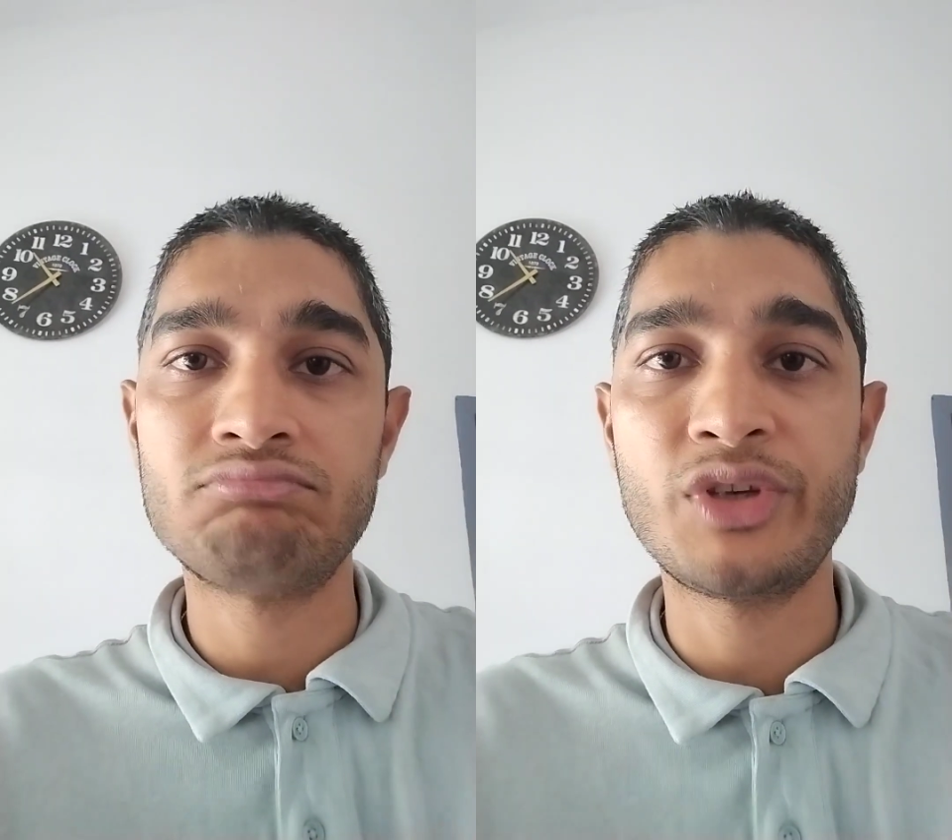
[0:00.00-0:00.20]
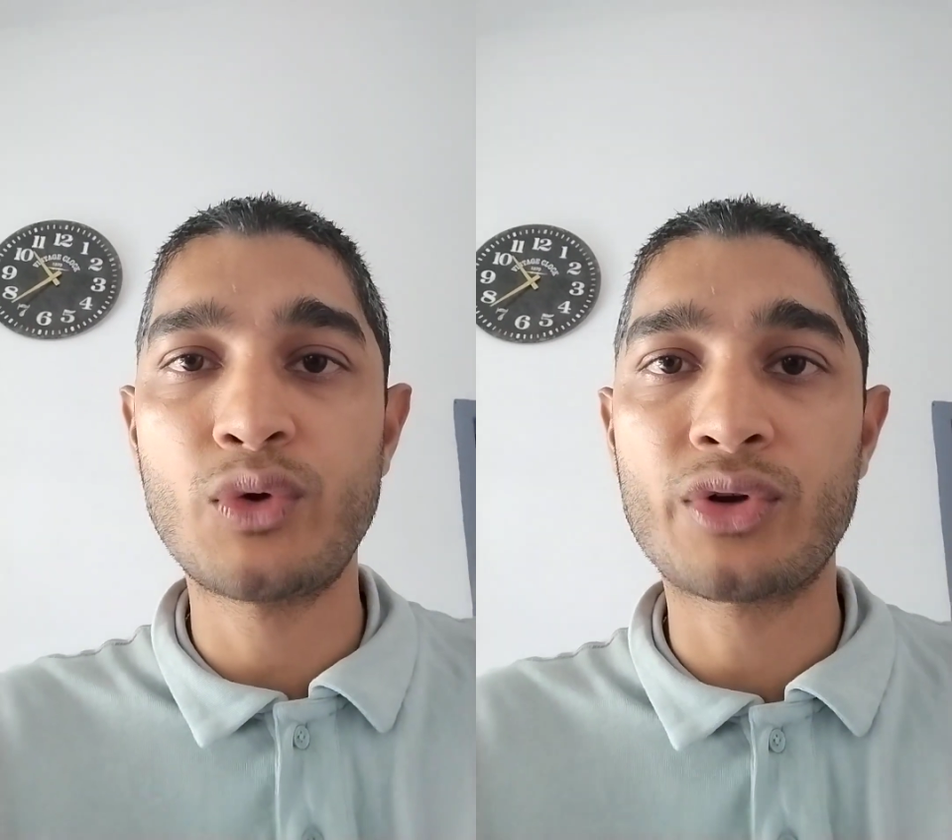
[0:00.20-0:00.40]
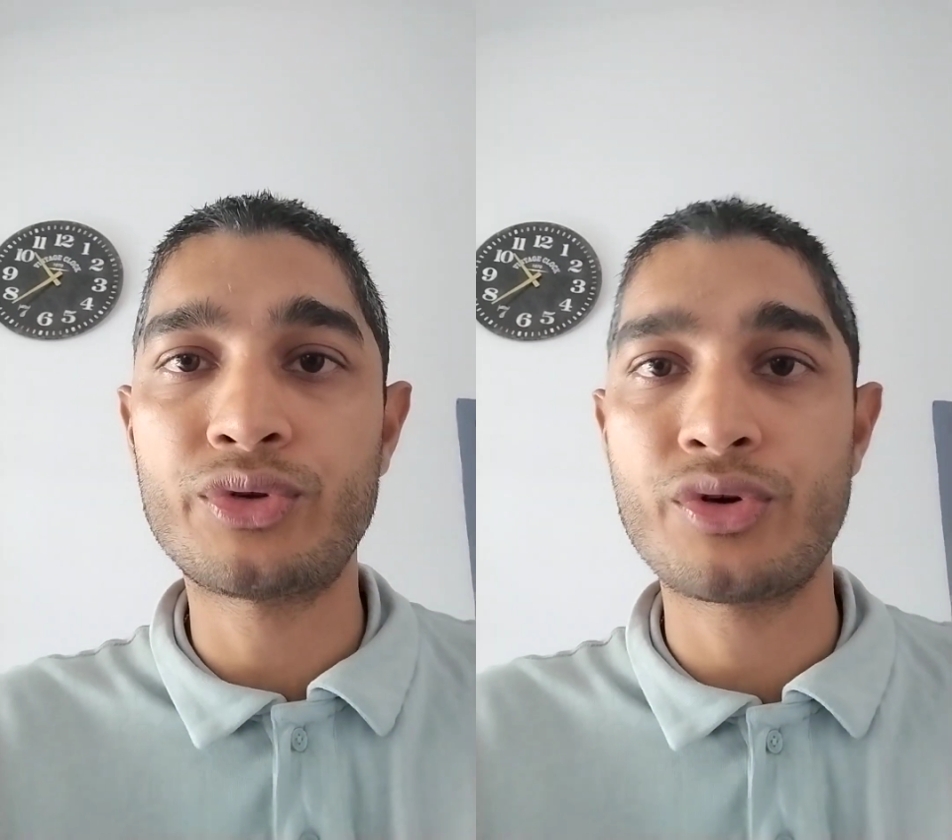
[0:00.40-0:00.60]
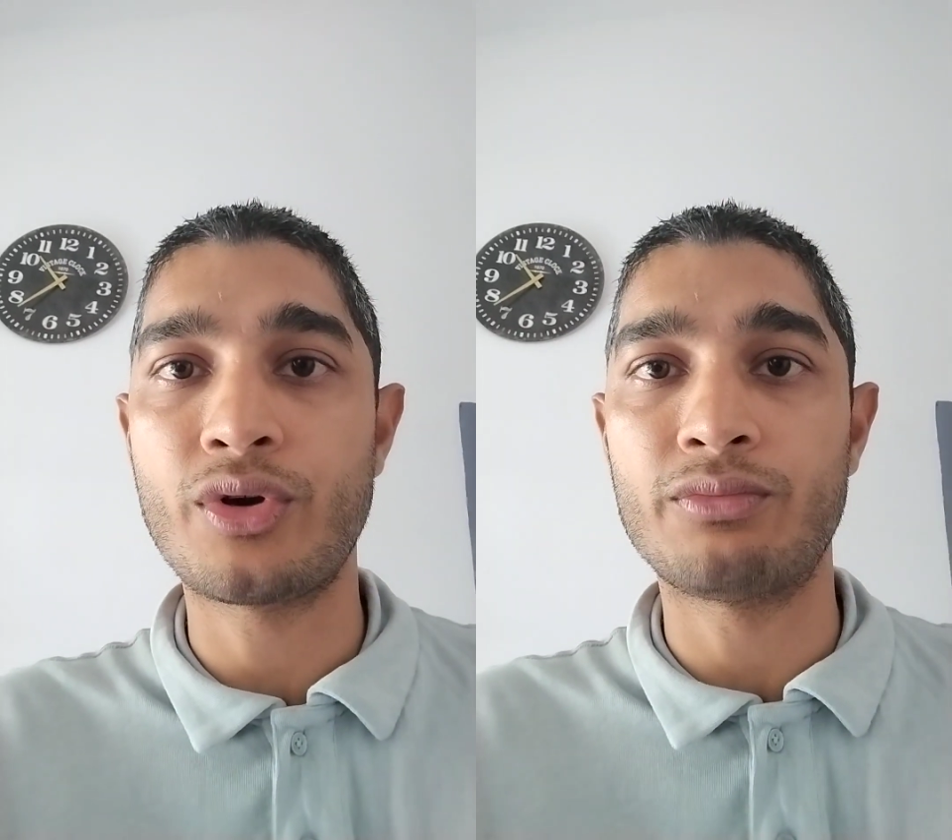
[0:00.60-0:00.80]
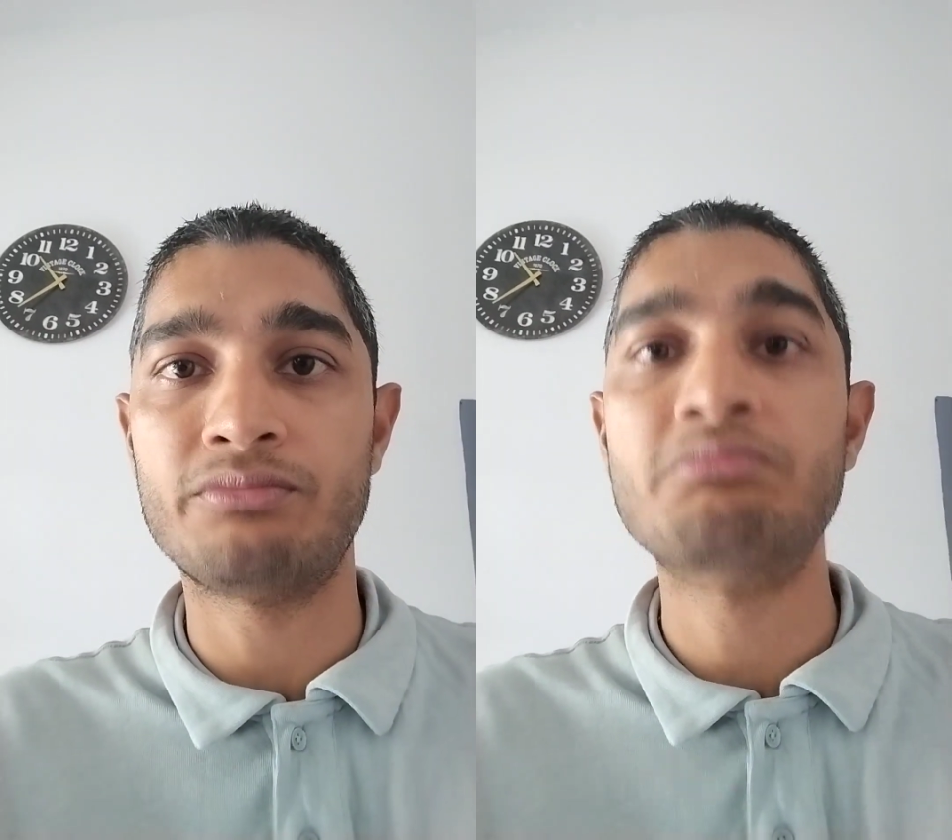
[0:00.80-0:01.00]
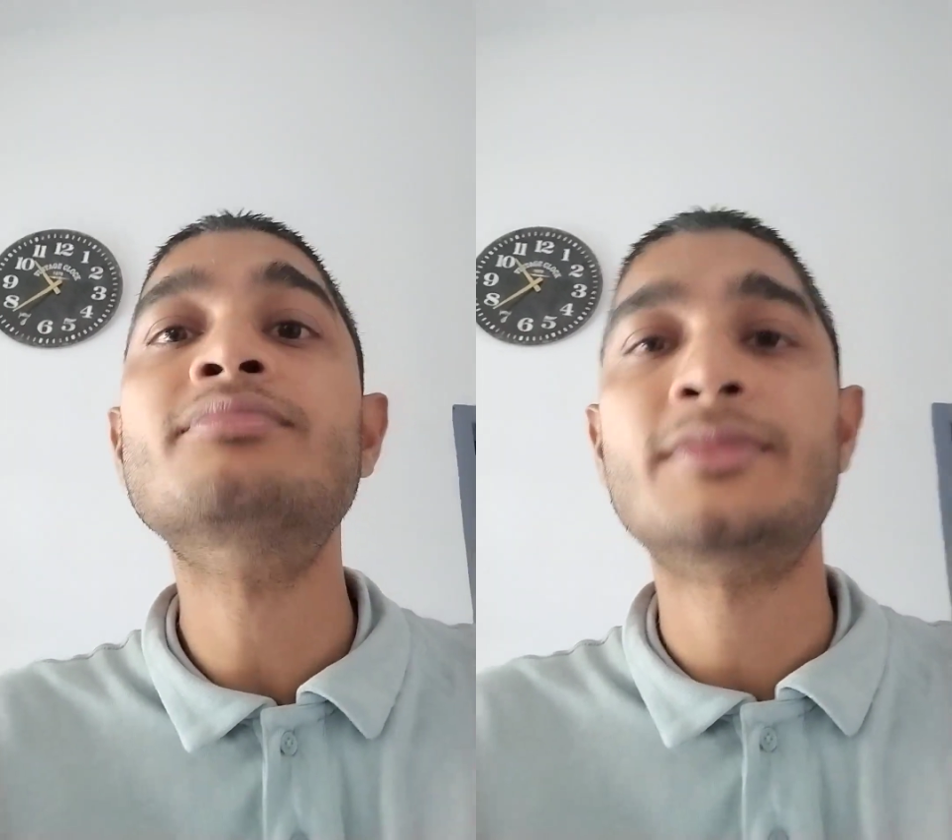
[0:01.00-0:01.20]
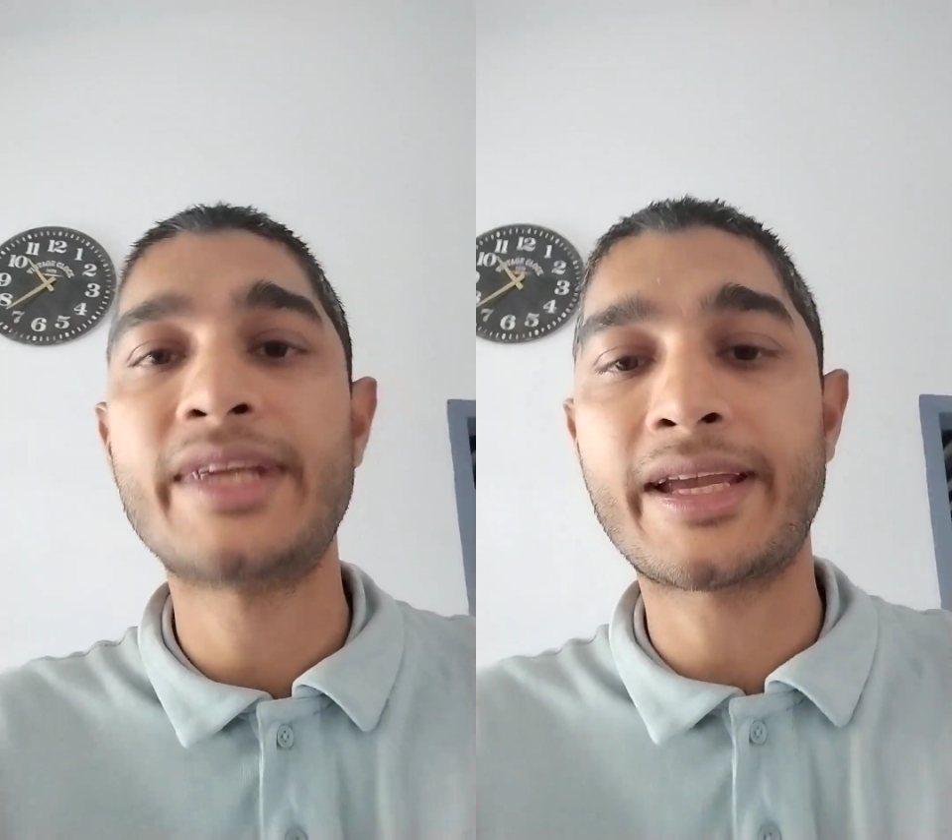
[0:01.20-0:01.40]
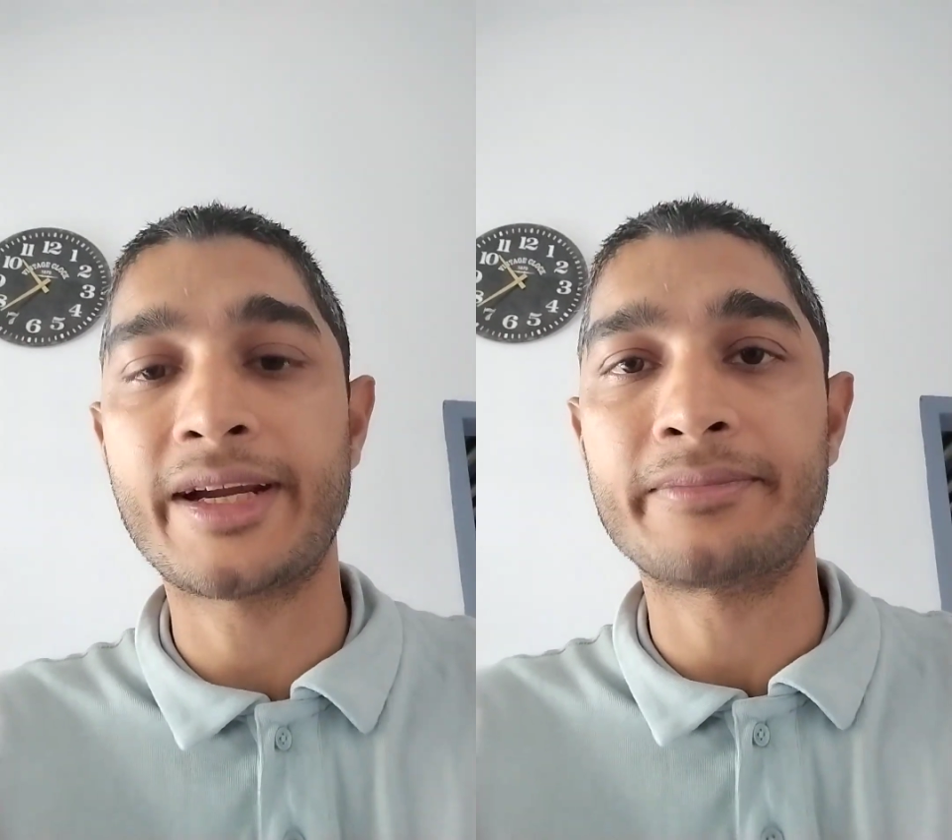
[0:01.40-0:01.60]
you are good to go.
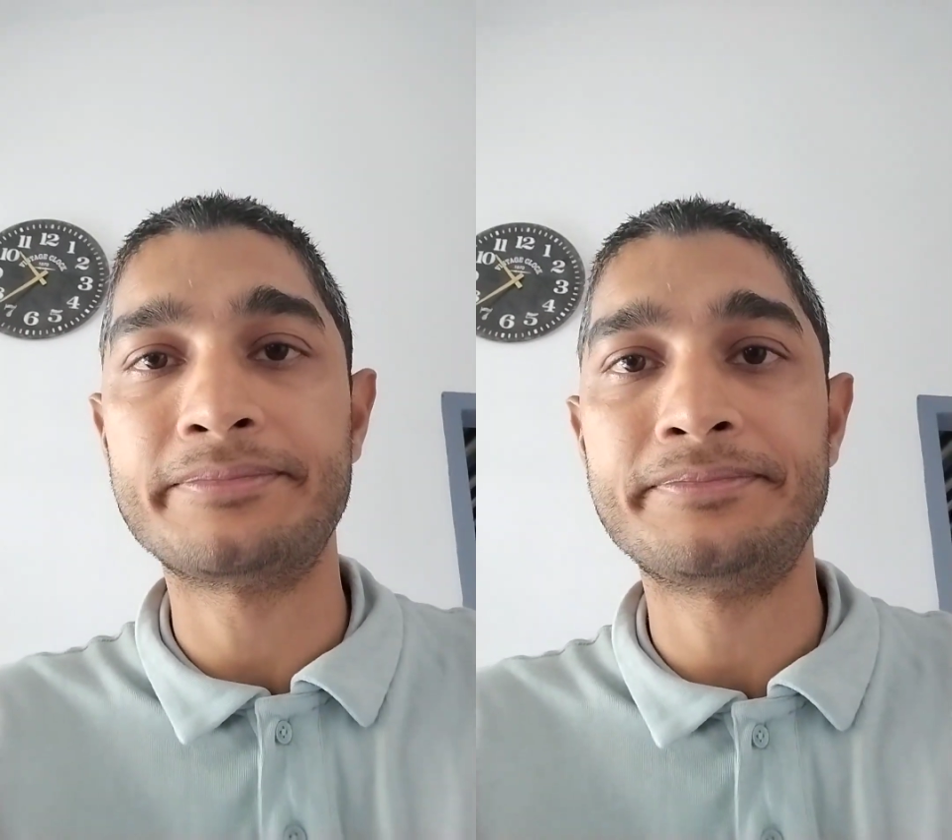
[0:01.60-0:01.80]
Take care.